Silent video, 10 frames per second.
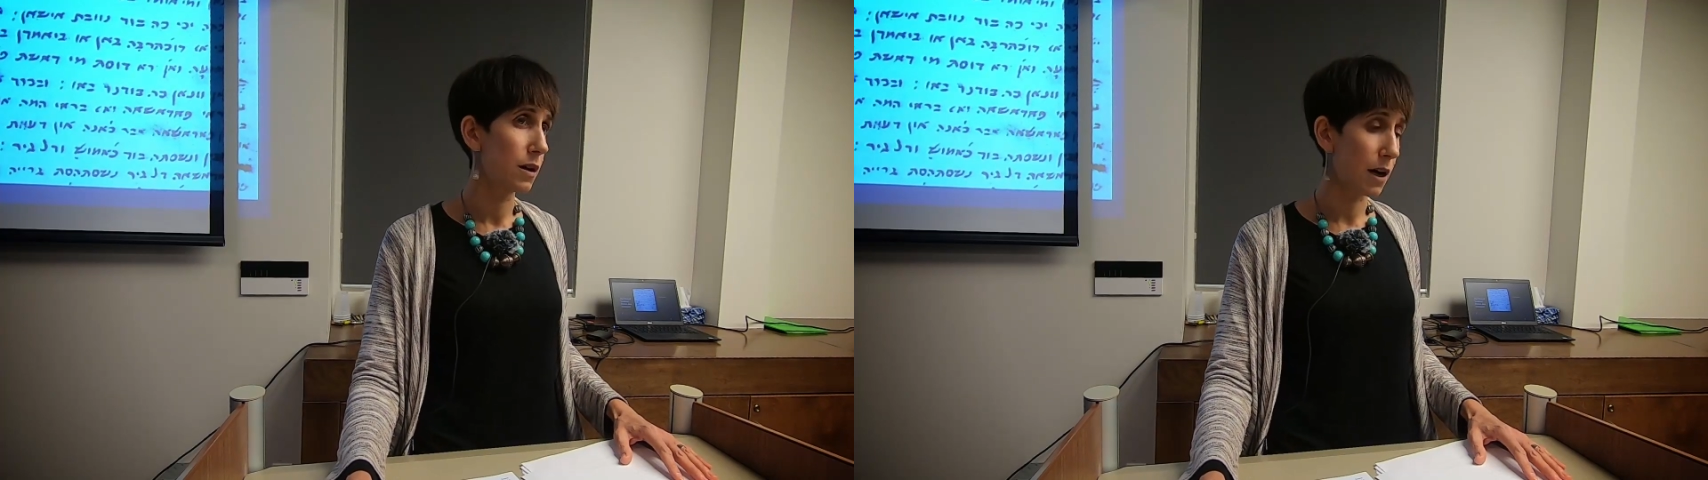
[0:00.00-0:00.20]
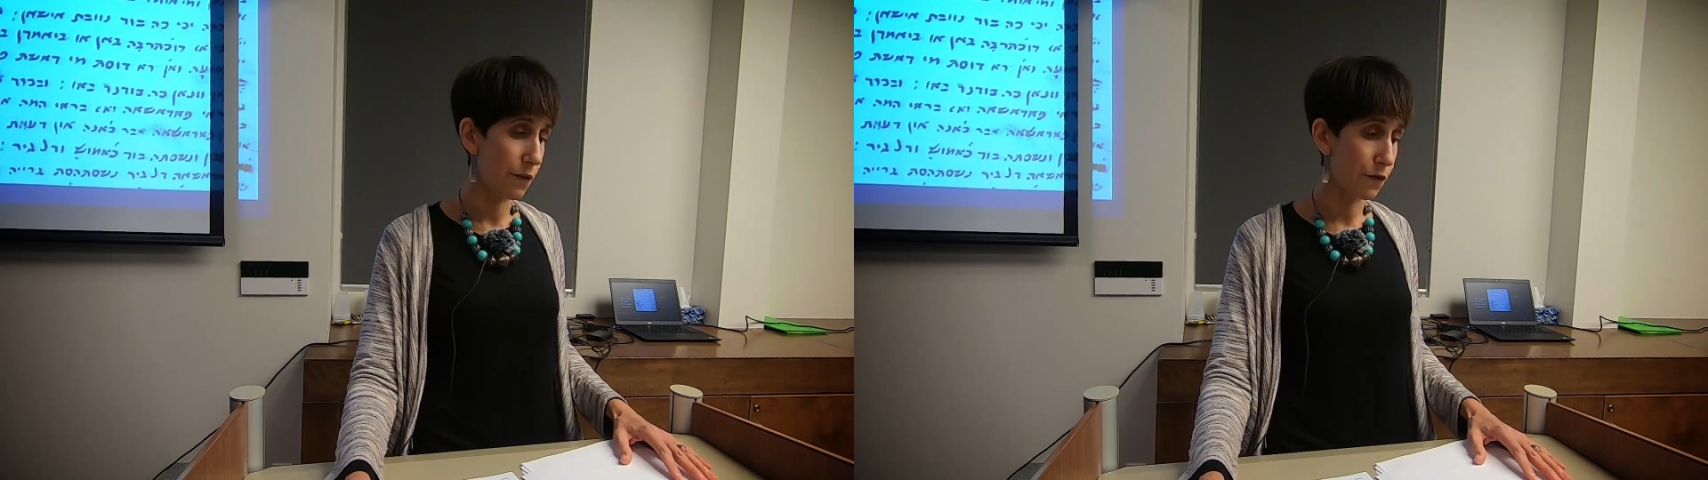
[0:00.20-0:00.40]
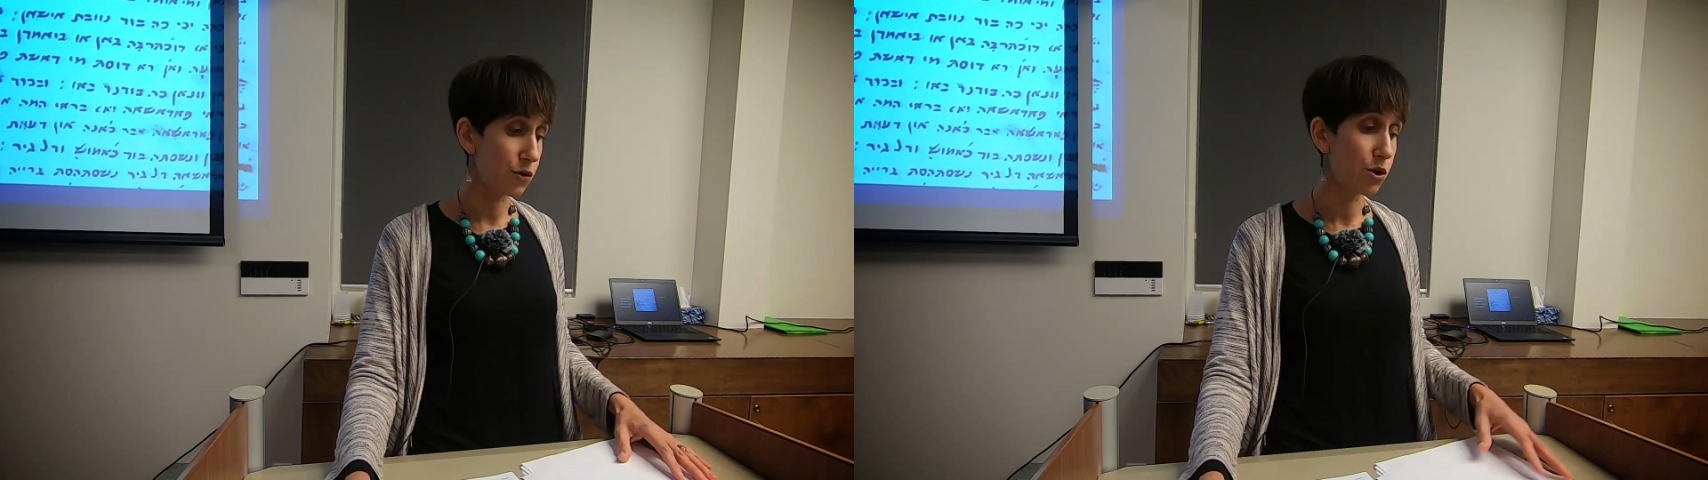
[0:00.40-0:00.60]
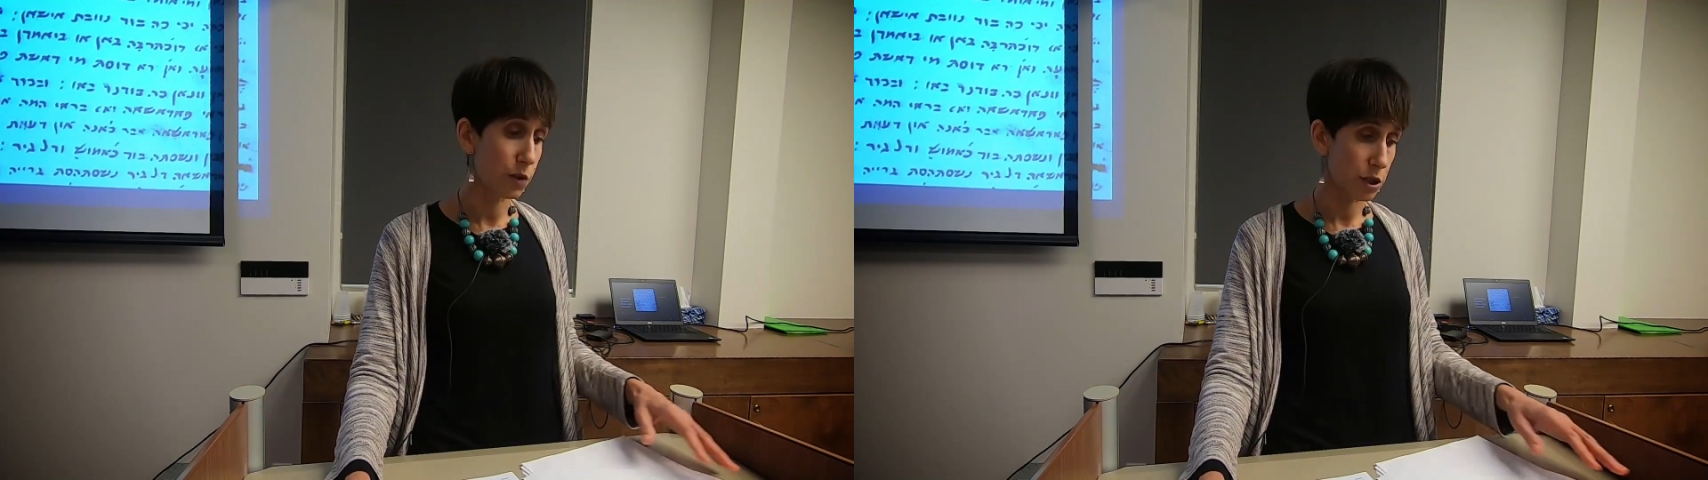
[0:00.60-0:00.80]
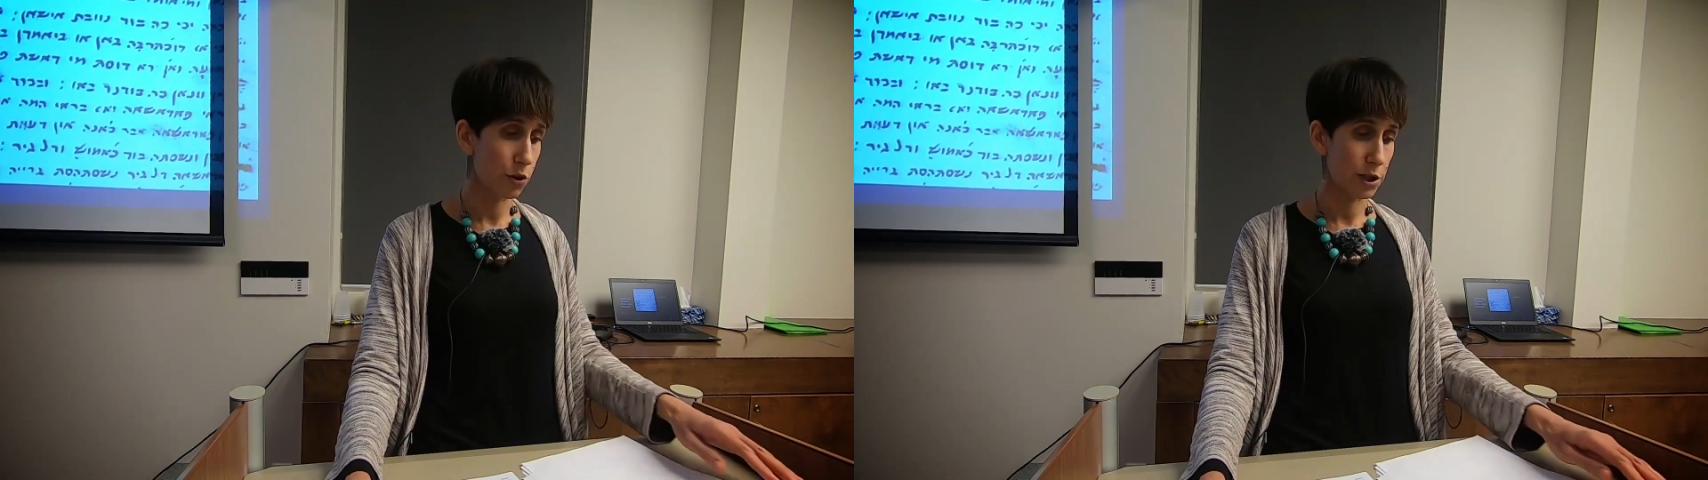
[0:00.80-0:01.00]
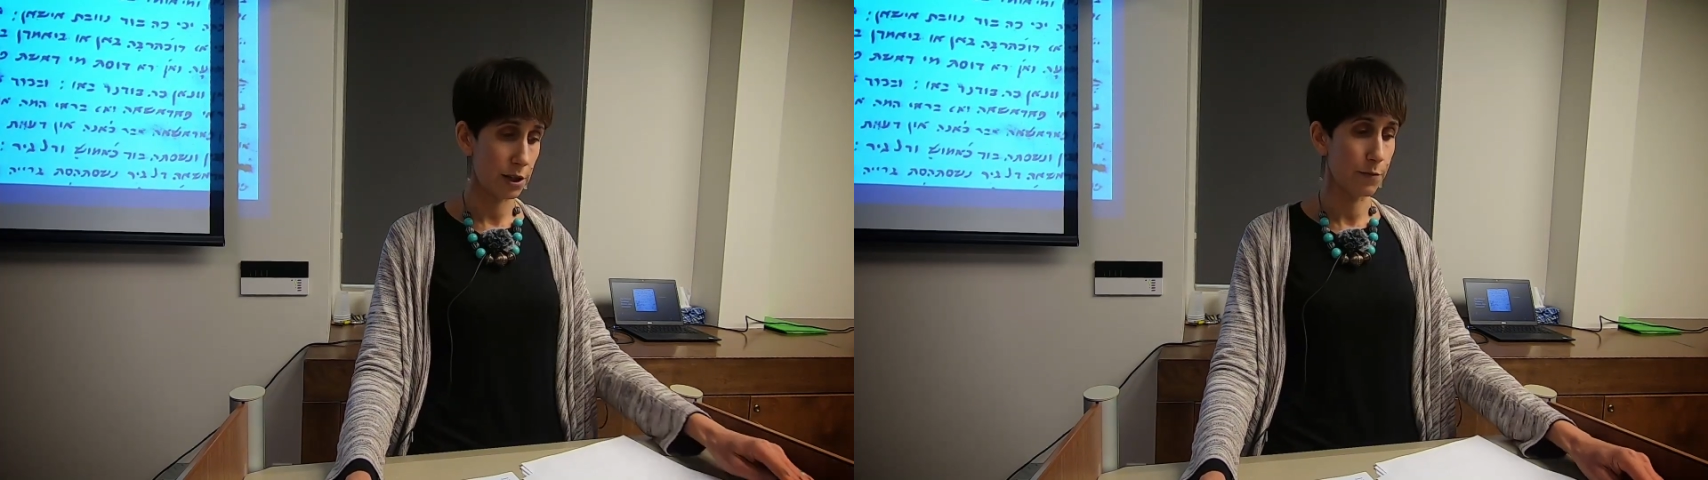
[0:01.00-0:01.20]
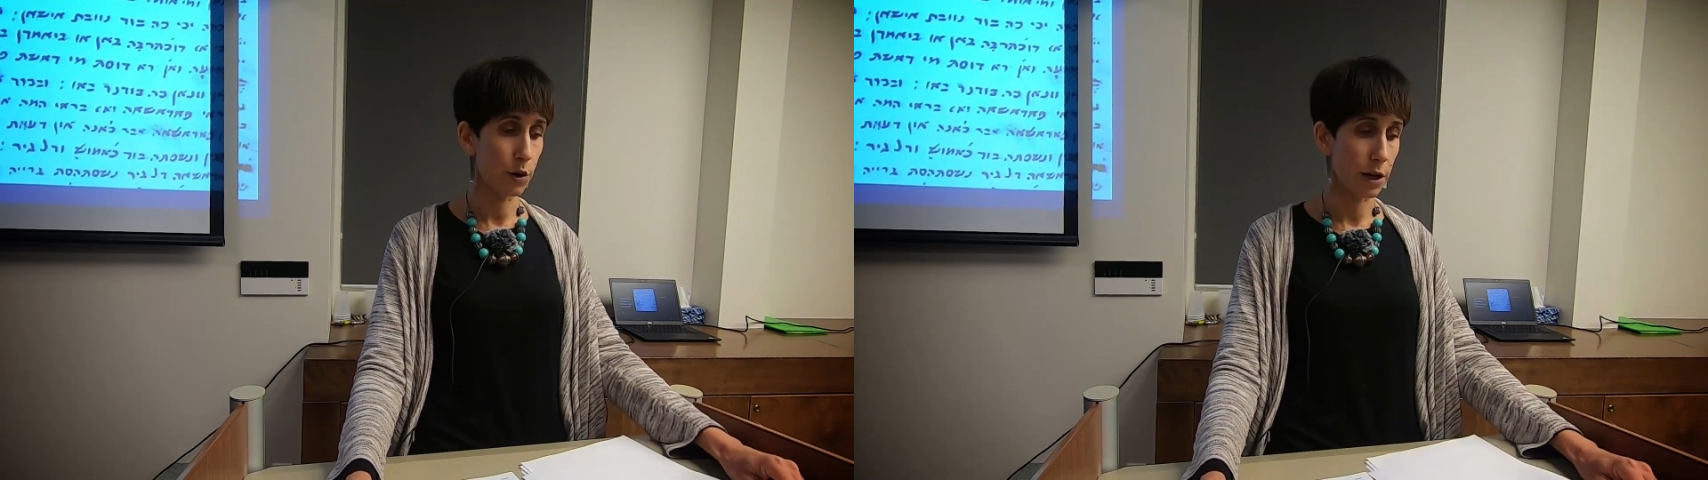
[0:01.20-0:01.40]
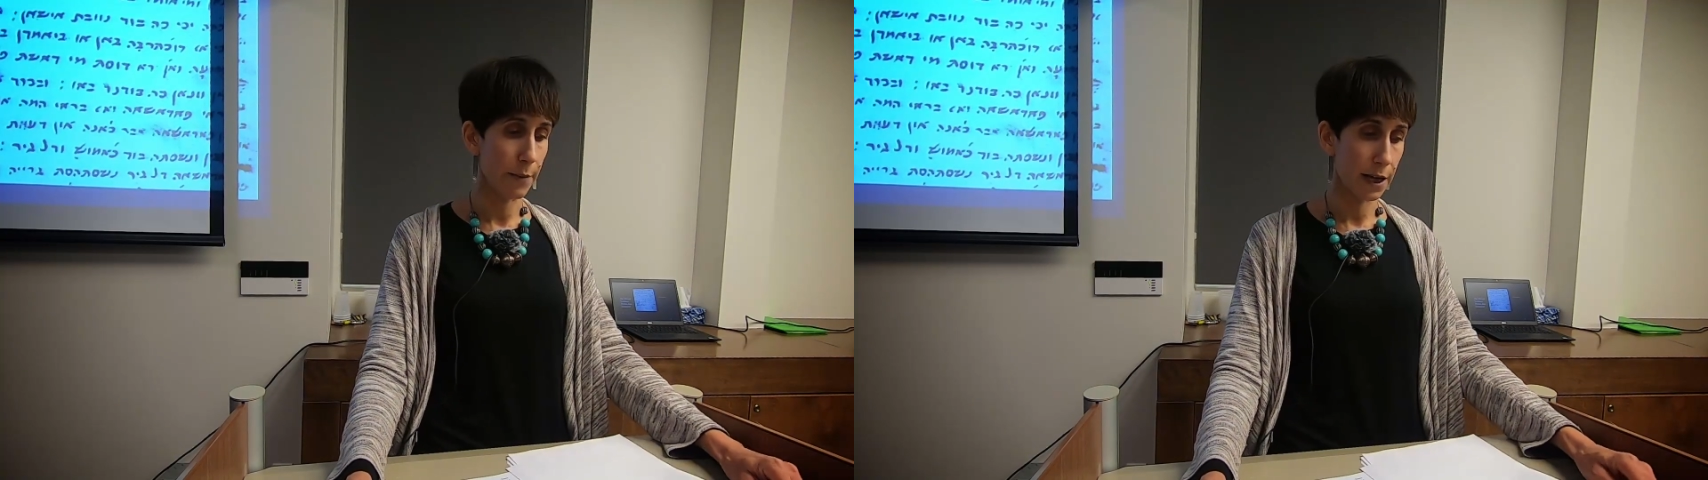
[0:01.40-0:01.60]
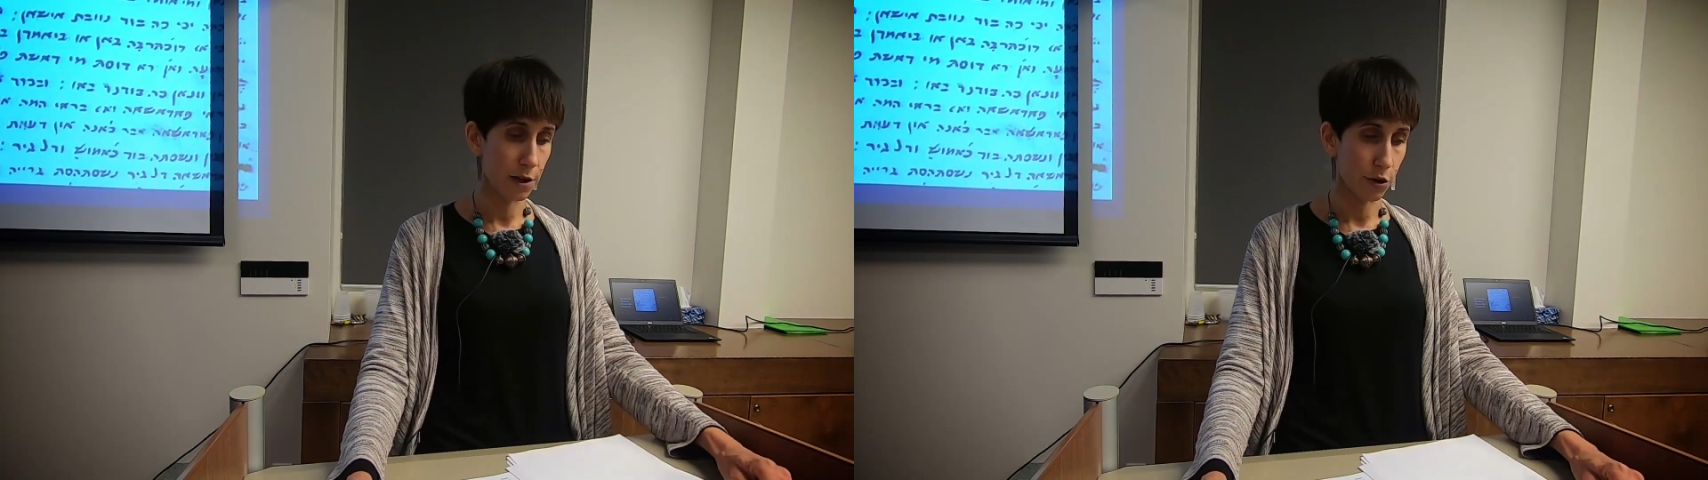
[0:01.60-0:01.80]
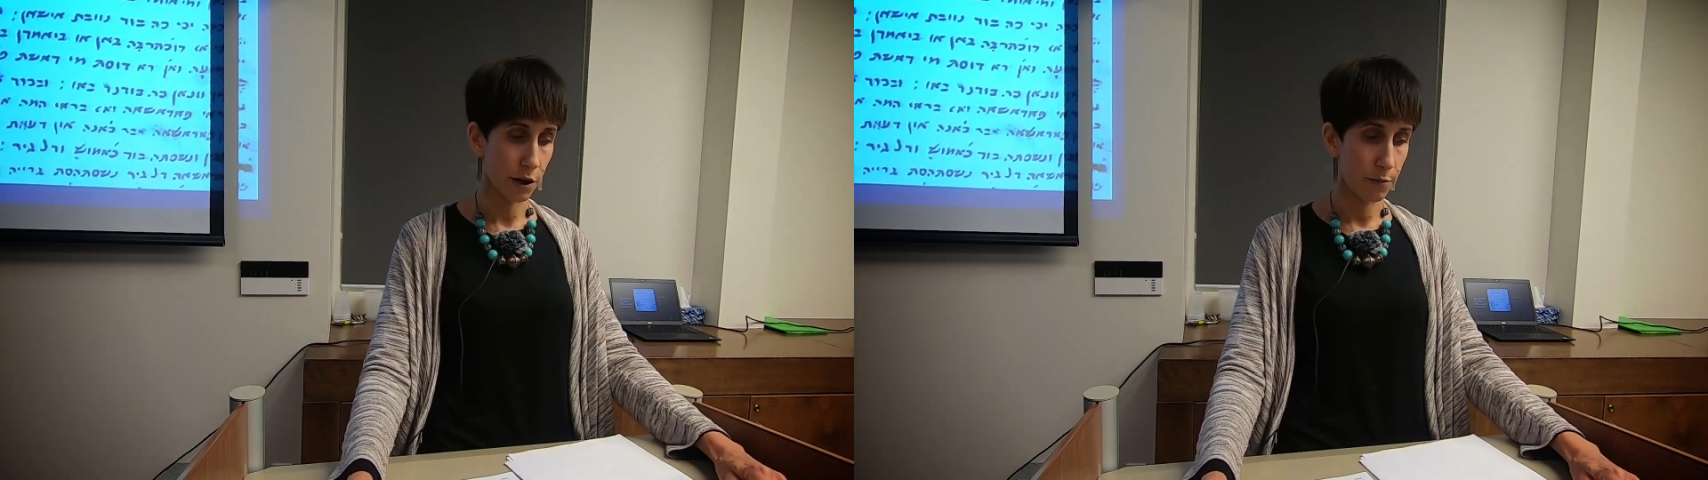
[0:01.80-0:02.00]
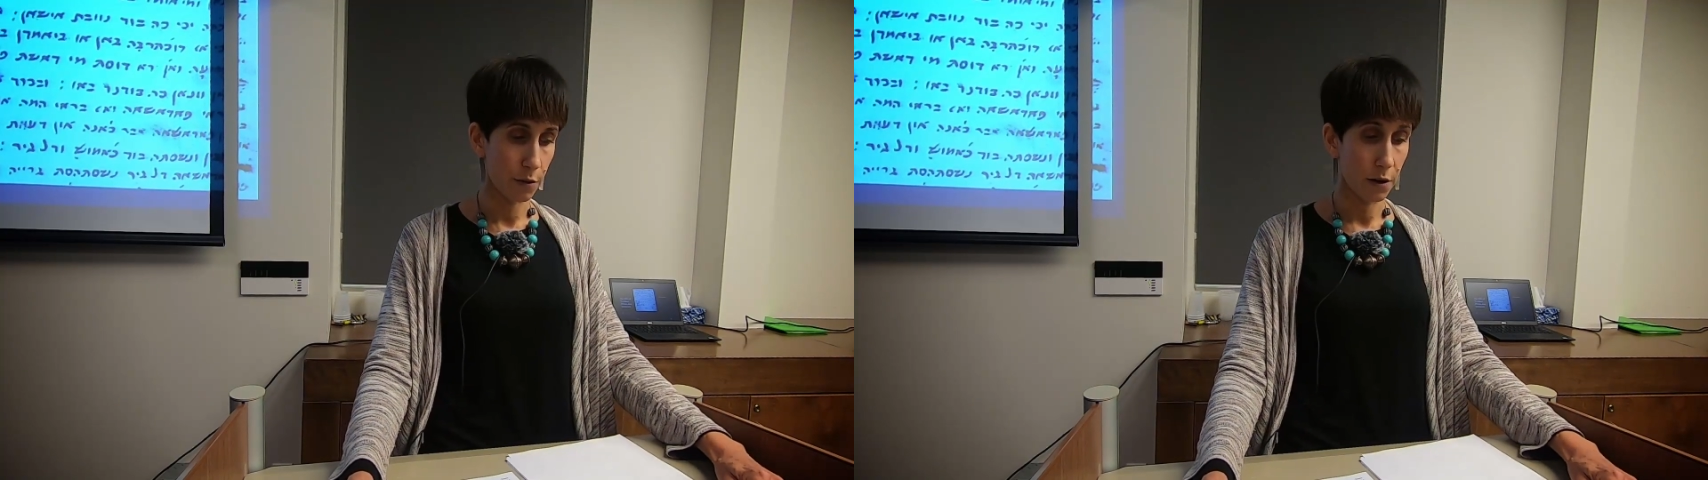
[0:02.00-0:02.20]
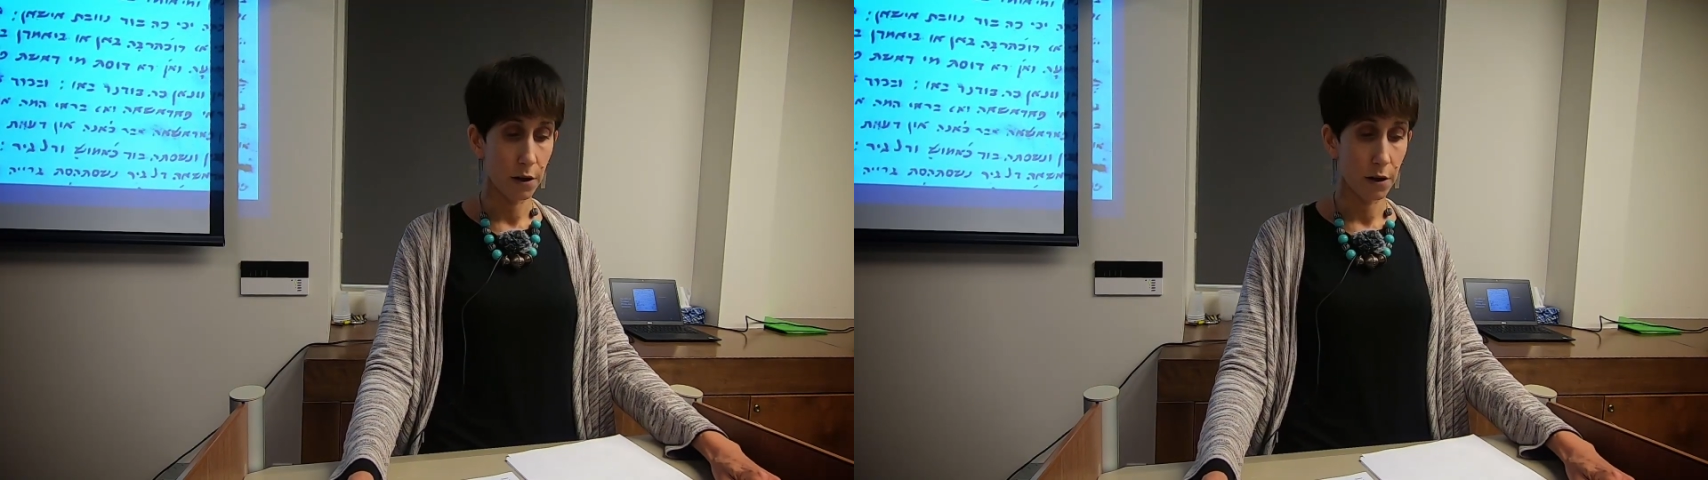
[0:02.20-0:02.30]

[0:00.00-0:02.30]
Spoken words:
of Jewish-Christian polemic in Europe